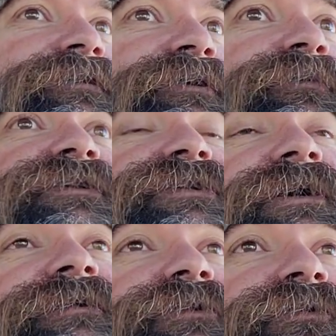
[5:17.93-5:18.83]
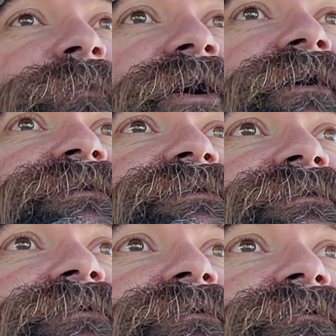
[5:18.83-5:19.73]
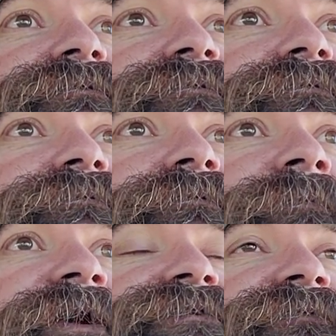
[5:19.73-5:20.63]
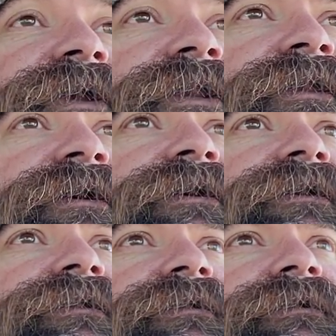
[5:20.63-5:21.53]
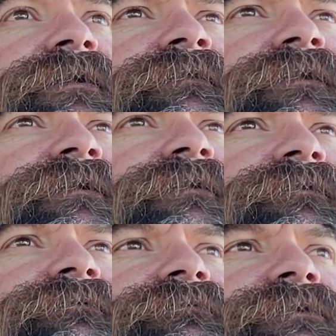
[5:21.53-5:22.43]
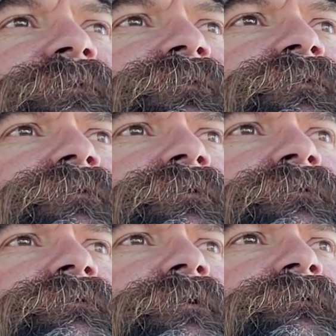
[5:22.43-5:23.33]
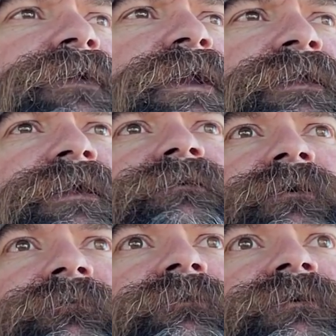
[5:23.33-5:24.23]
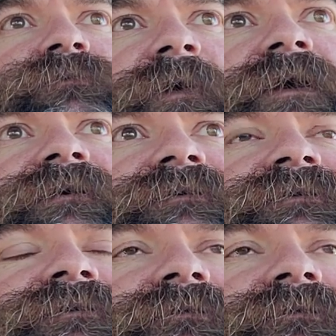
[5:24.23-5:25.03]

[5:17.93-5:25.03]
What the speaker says: which I sold the box of 89, and then several of the 88 Donruss packs.